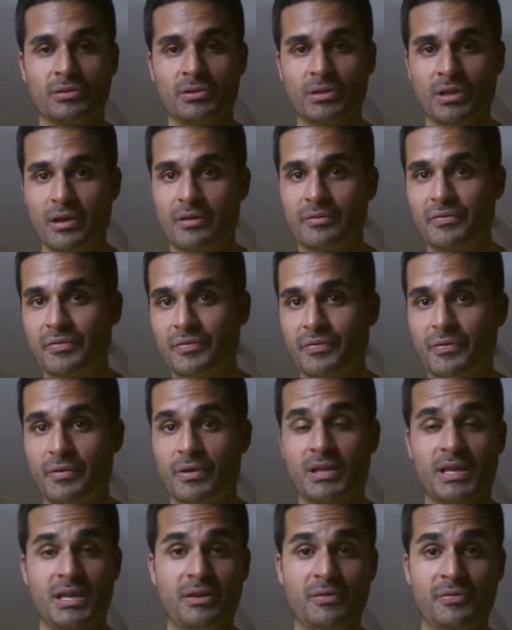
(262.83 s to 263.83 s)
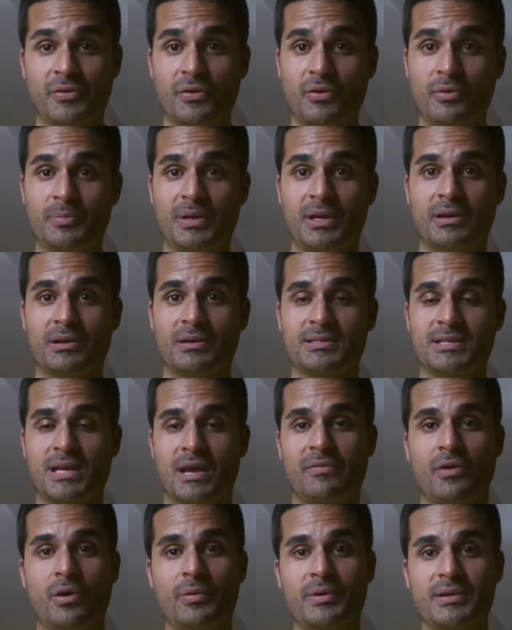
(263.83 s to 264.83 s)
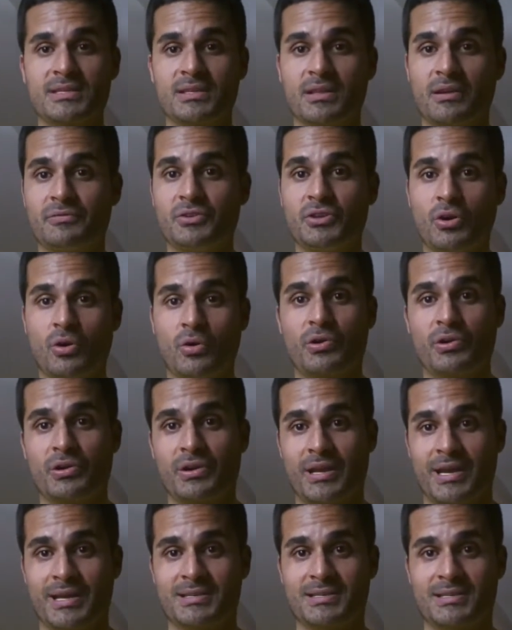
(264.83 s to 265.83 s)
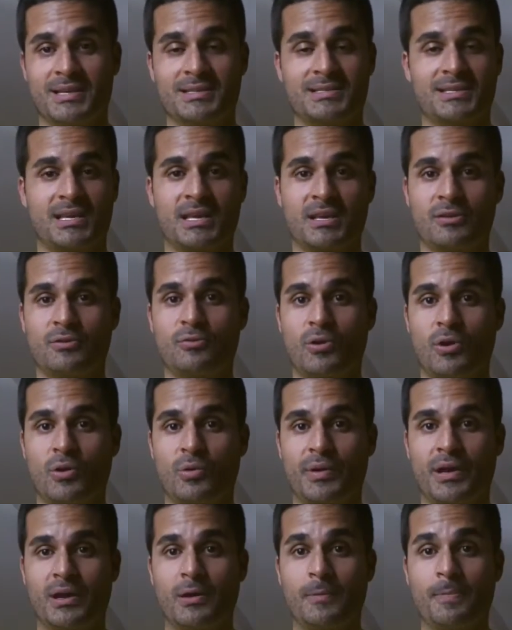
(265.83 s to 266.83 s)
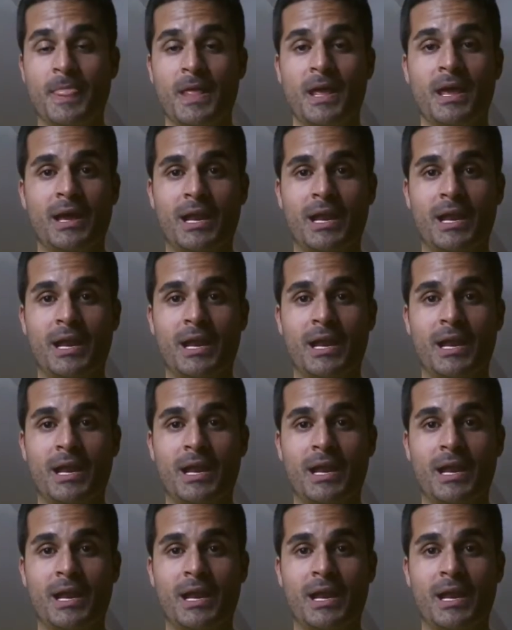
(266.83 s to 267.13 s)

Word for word: love kefir because I've always loved yogurt as, as a kid growing up.